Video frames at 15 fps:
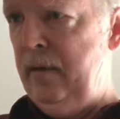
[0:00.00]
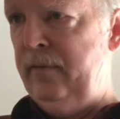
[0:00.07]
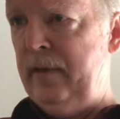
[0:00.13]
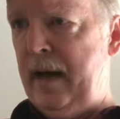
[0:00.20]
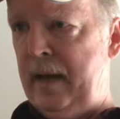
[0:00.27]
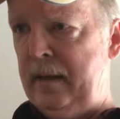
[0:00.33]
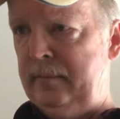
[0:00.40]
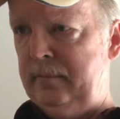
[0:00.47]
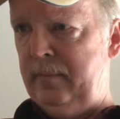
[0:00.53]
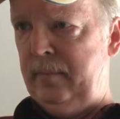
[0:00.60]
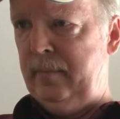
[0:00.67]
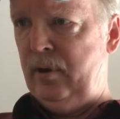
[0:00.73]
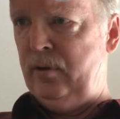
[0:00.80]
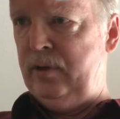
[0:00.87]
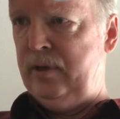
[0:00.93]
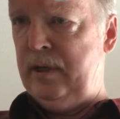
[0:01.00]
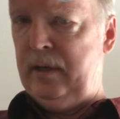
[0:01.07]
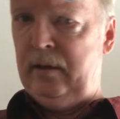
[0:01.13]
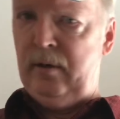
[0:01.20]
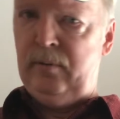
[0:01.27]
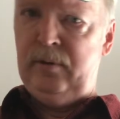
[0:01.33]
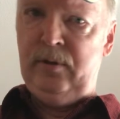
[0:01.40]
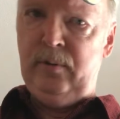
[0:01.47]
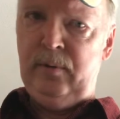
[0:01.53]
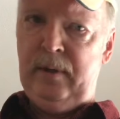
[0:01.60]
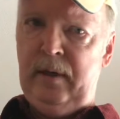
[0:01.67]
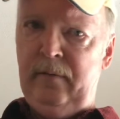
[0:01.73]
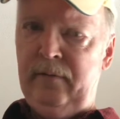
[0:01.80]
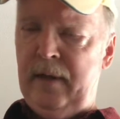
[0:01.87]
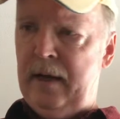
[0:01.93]
flat 13 going to an
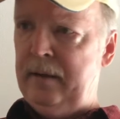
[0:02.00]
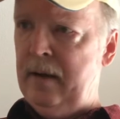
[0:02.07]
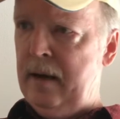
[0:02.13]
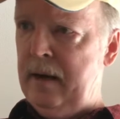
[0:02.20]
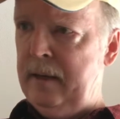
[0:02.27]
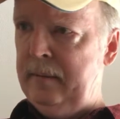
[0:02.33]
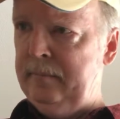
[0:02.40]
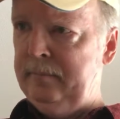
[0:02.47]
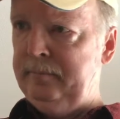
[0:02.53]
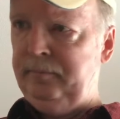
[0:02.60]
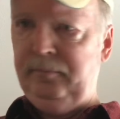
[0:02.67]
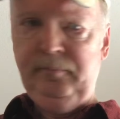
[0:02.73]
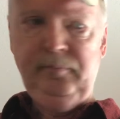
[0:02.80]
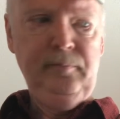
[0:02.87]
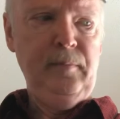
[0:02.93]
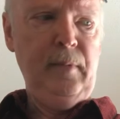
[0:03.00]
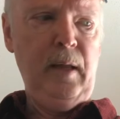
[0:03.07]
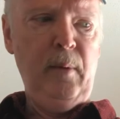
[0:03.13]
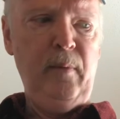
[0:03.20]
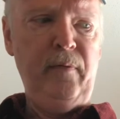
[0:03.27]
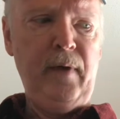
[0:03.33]
E flat 9. And we're